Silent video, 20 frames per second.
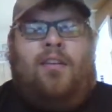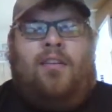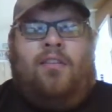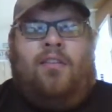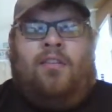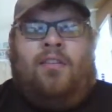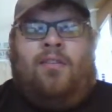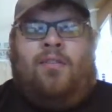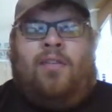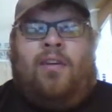
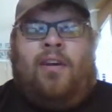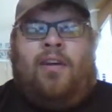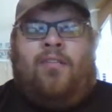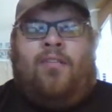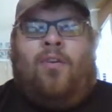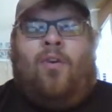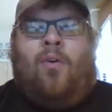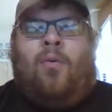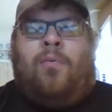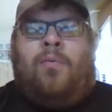You don't have
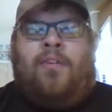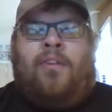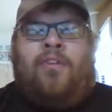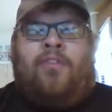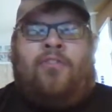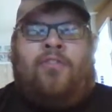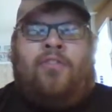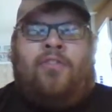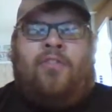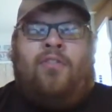home
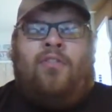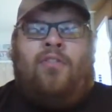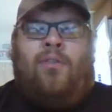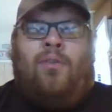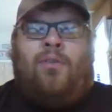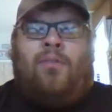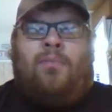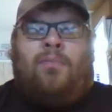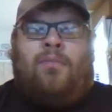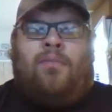edition
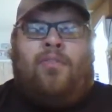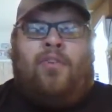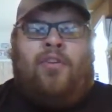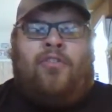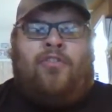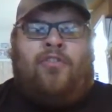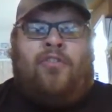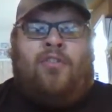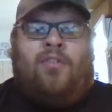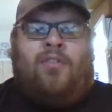or
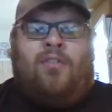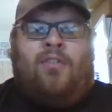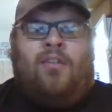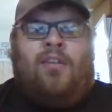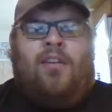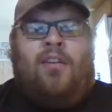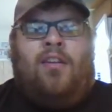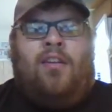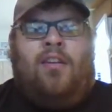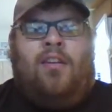professional
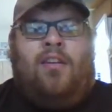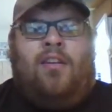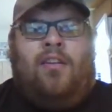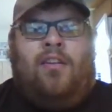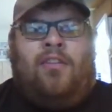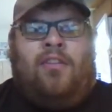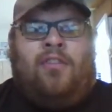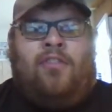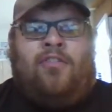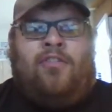
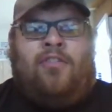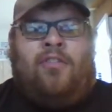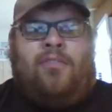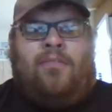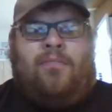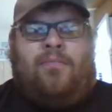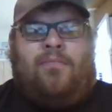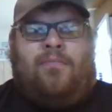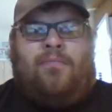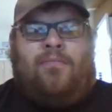
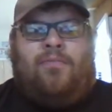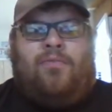edition